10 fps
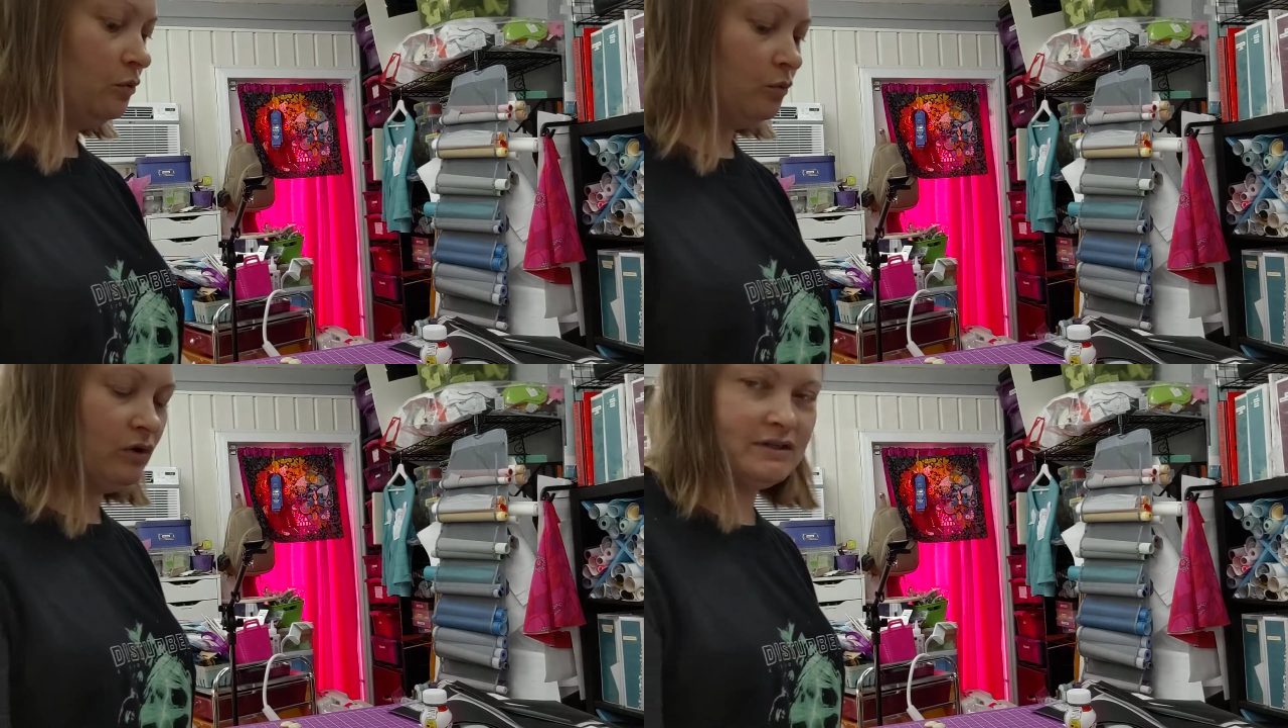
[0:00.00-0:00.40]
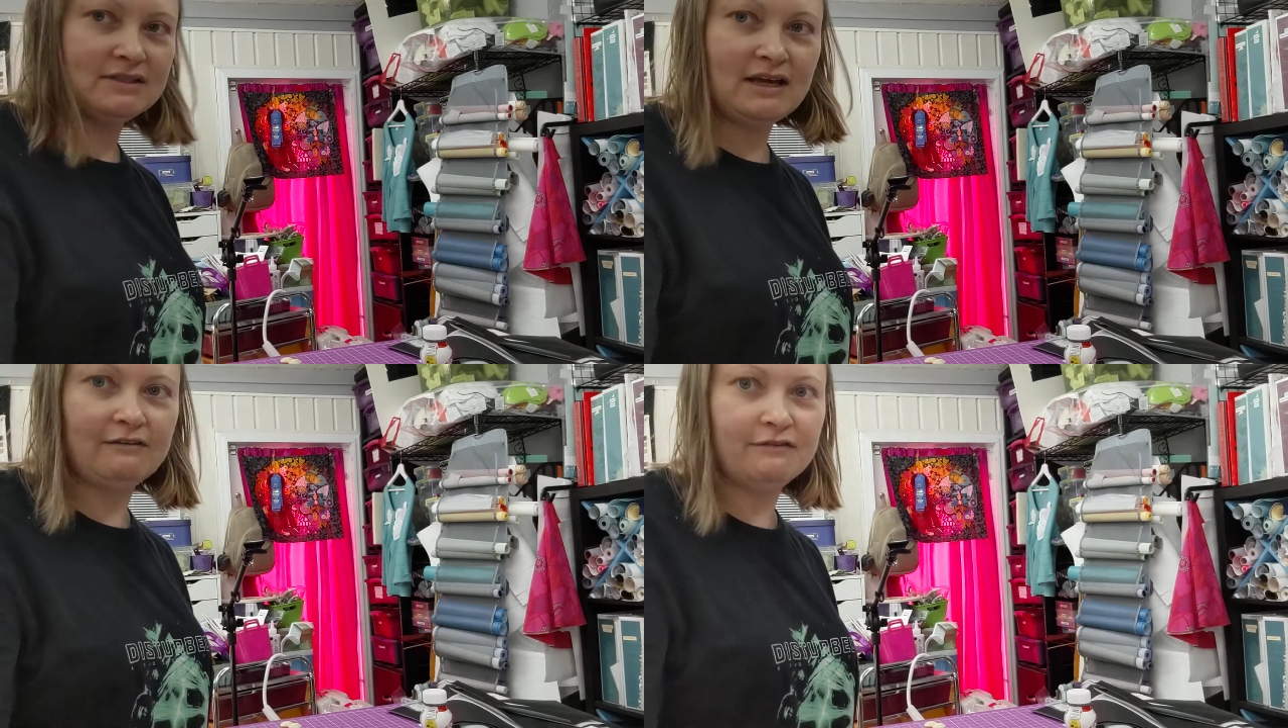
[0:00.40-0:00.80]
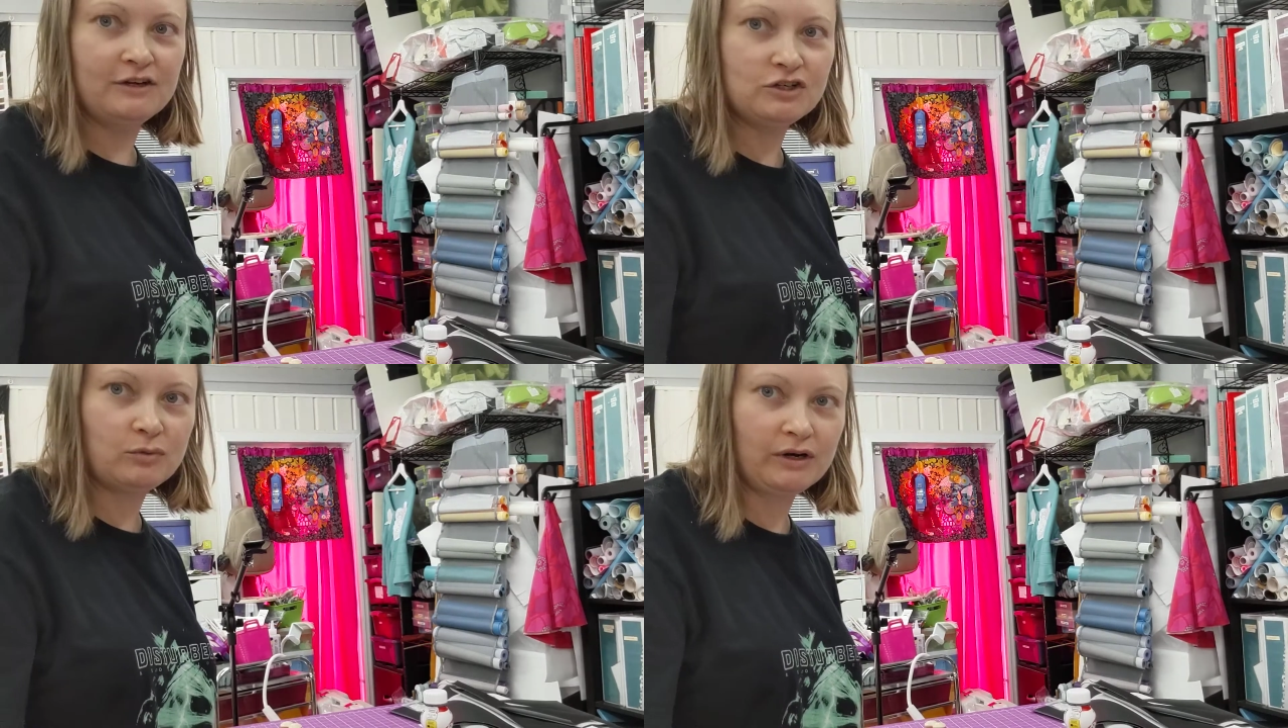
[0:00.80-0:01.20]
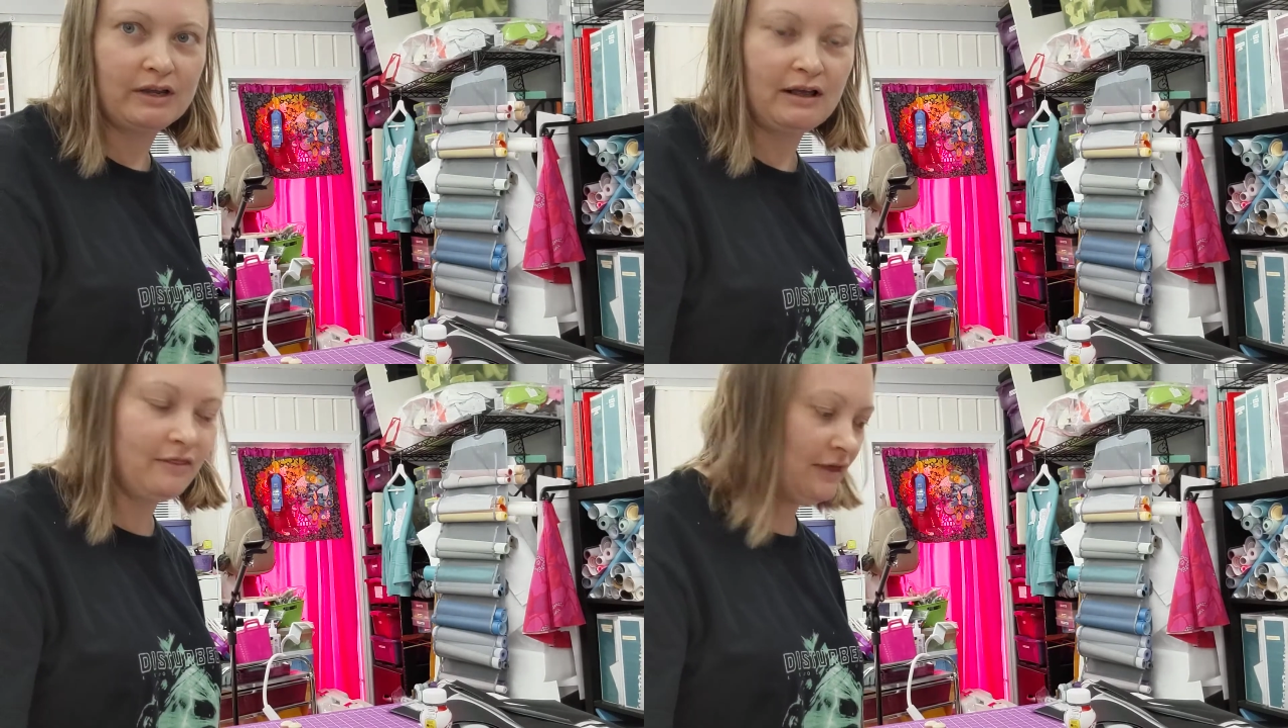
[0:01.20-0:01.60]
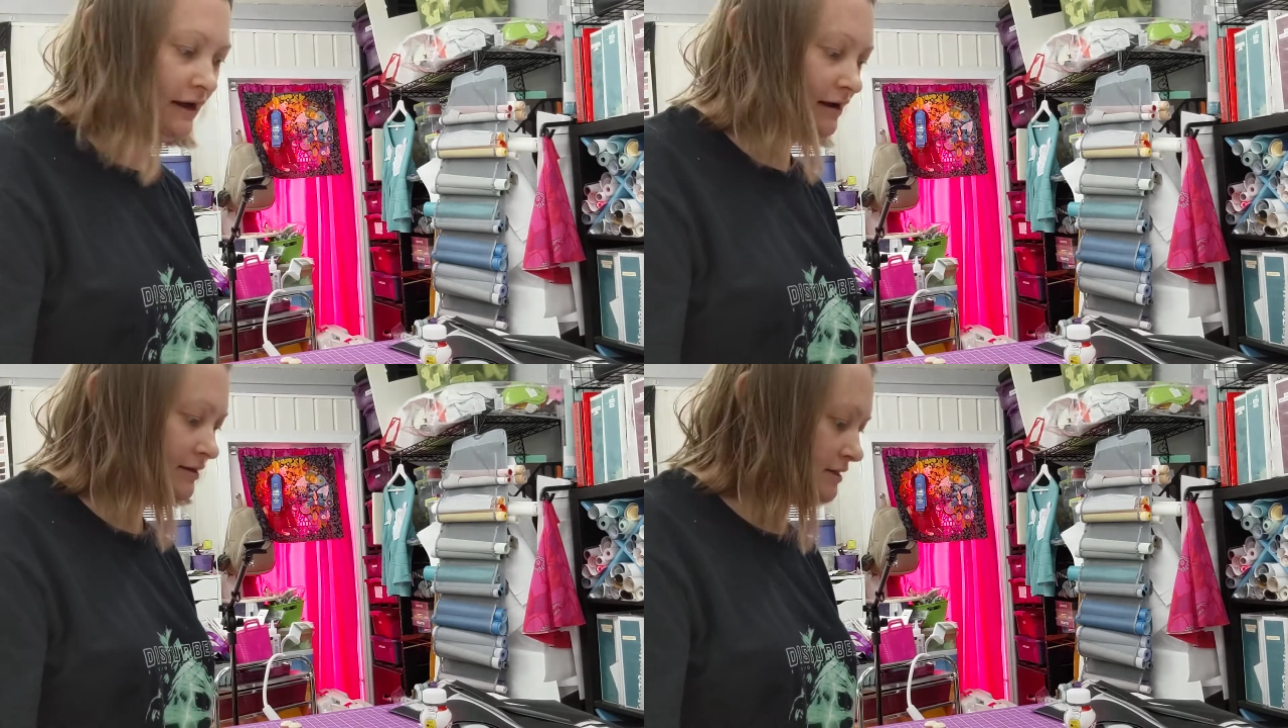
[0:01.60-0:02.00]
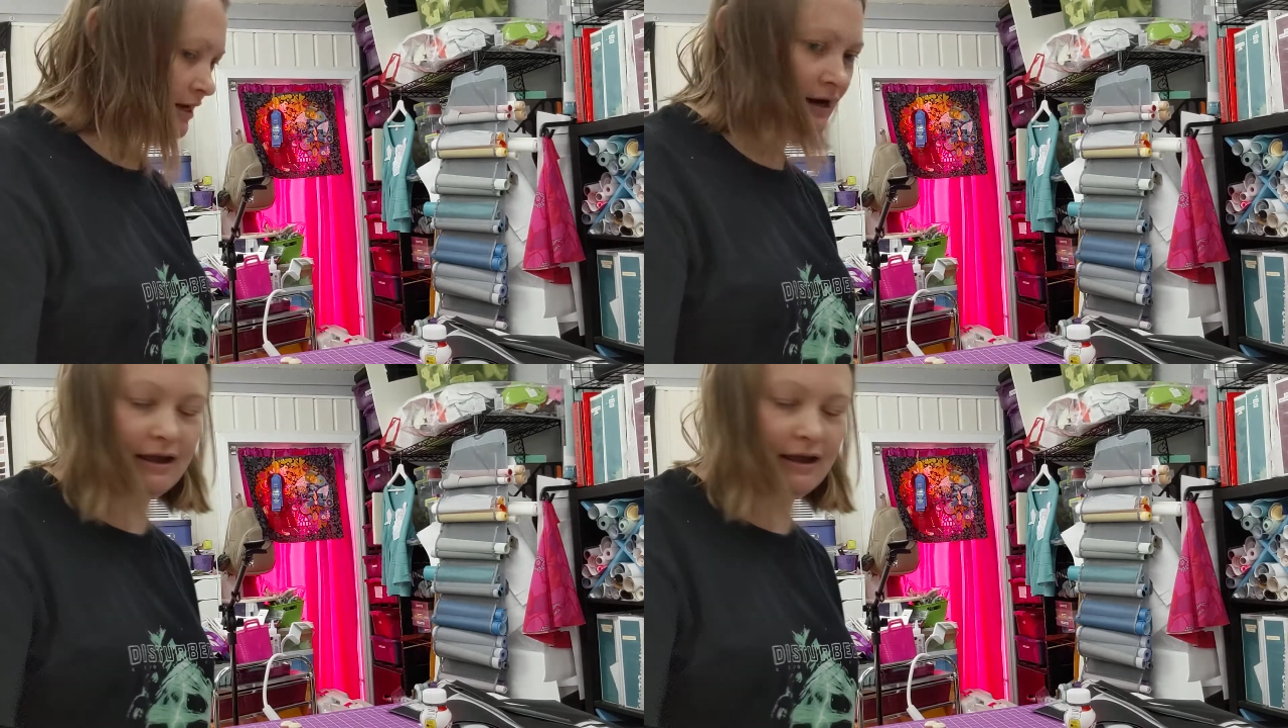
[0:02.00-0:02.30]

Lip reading: once I finish working on that, I